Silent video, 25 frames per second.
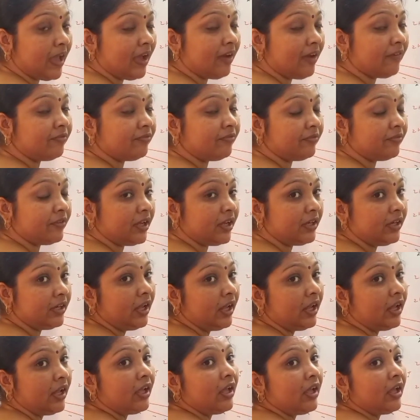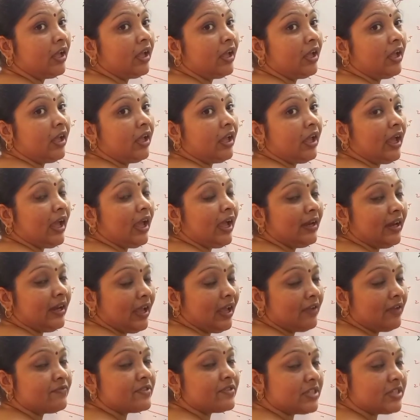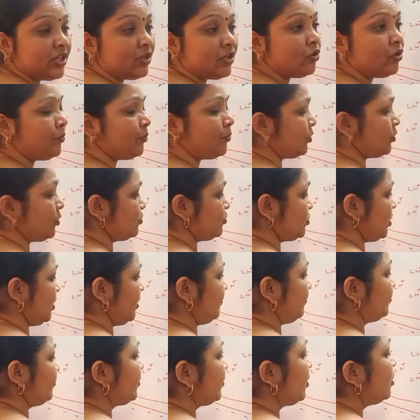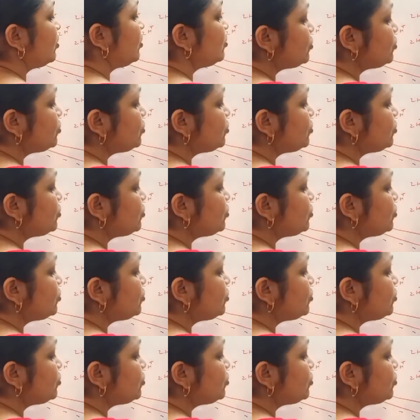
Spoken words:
F1 and F0 protein.